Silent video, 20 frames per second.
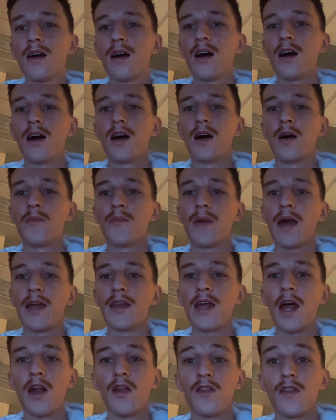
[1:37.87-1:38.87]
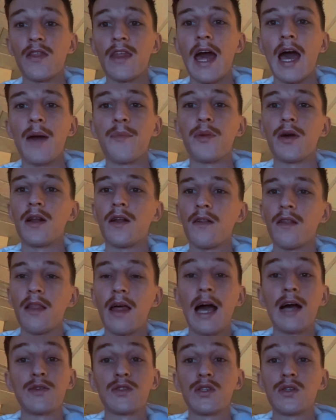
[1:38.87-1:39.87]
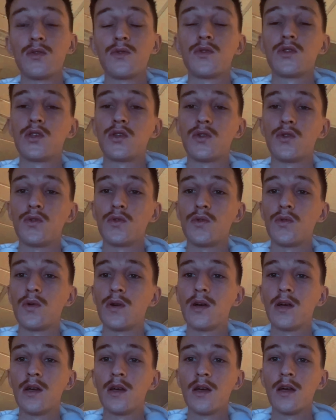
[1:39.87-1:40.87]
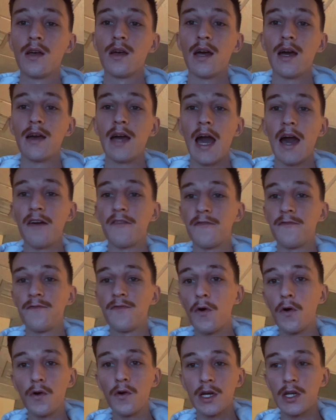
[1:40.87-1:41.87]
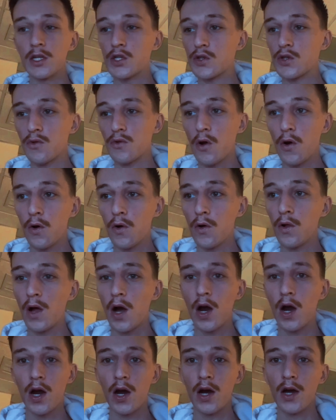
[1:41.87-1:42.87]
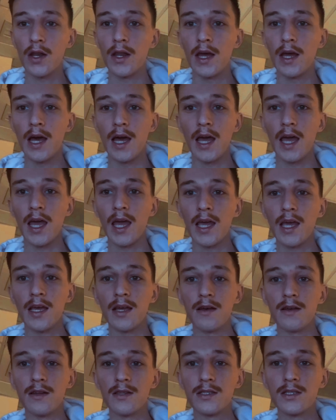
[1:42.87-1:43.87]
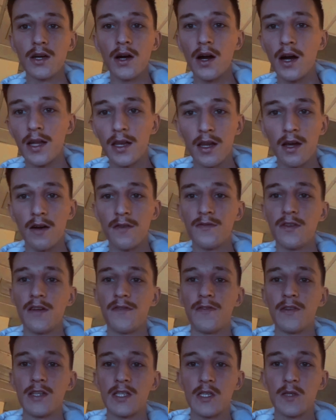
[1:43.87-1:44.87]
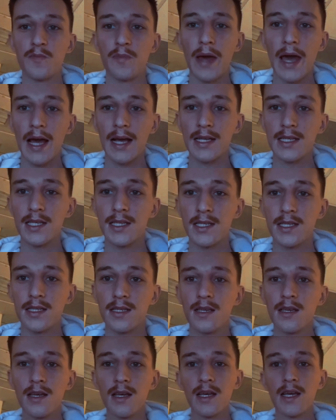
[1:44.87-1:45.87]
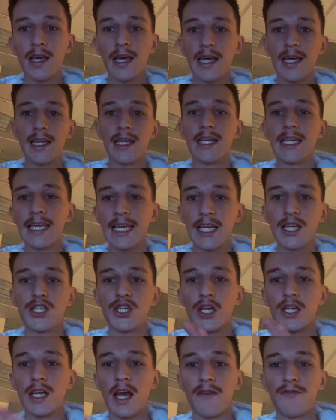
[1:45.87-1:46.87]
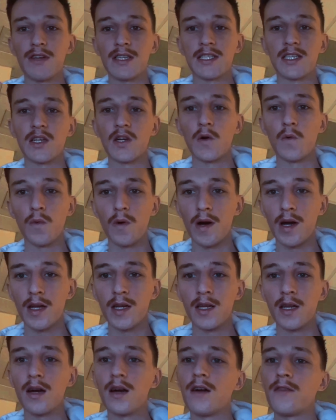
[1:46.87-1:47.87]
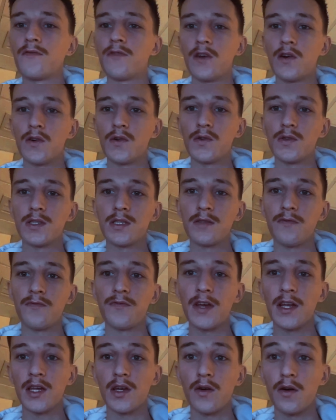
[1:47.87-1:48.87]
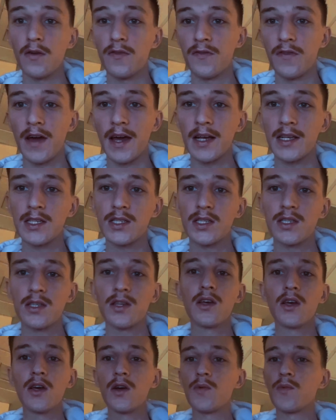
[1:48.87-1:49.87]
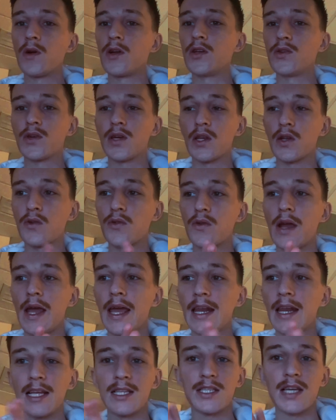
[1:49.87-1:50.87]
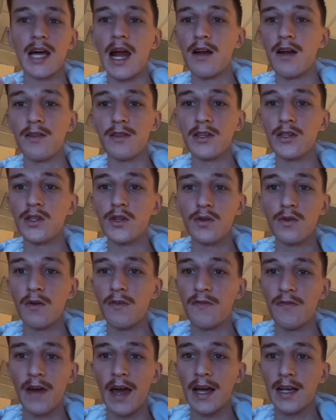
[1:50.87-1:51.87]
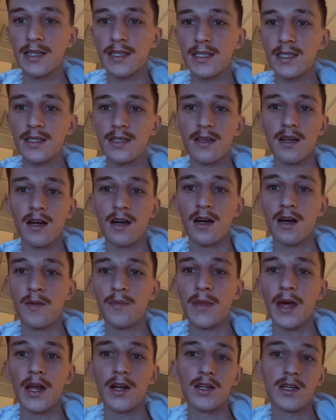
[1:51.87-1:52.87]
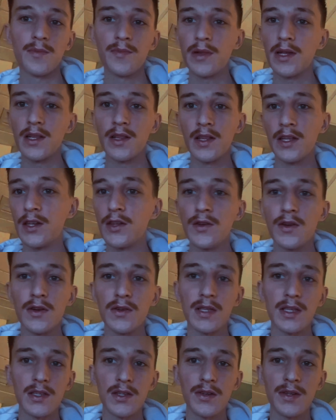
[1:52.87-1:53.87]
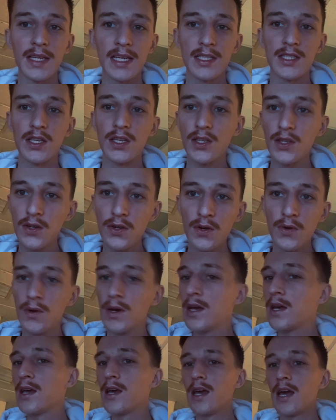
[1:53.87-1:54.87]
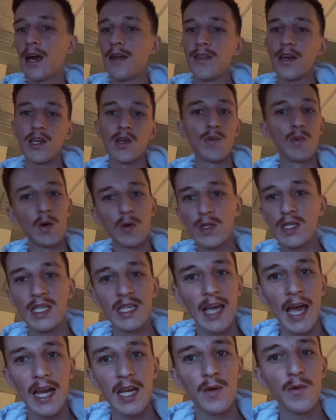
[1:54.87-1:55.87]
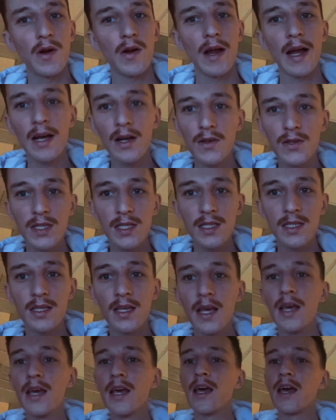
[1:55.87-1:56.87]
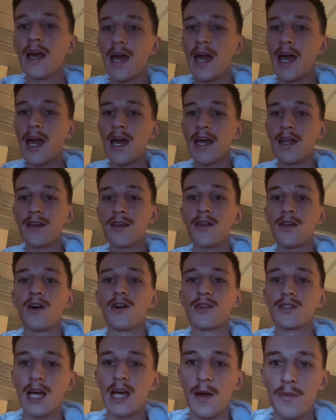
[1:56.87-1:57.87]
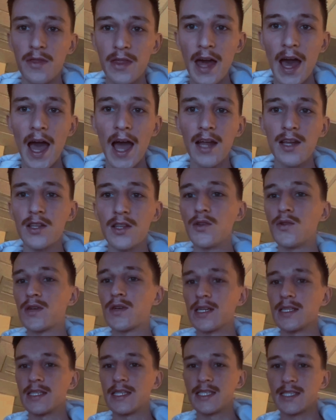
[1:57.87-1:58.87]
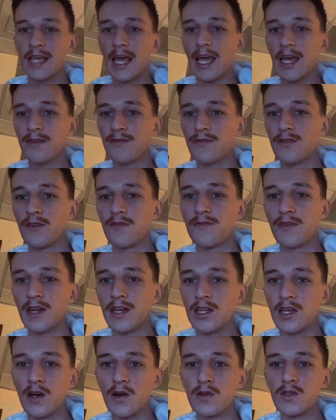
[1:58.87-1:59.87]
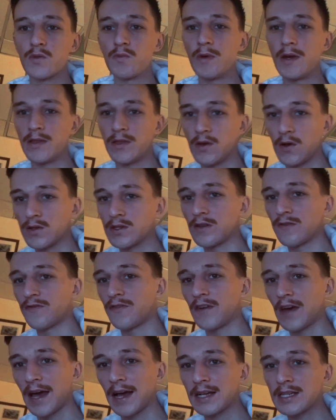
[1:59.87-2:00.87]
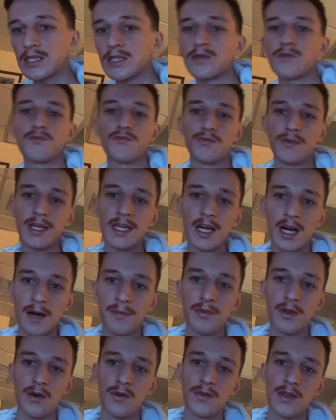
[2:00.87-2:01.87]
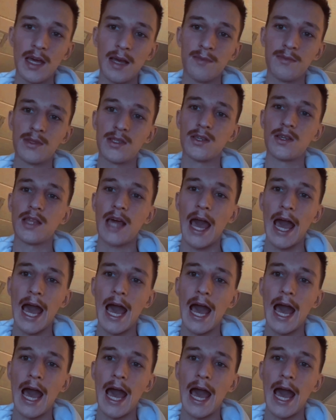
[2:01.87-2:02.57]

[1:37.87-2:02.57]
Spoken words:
And not only that, but it allows you to have full control on a ton of different specs in each and every single one of those video effects, where you can create entirely new effects that are completely unique to you and that you won't see anywhere else. And on top of that, you can save the videos with those effects, re-upload them to the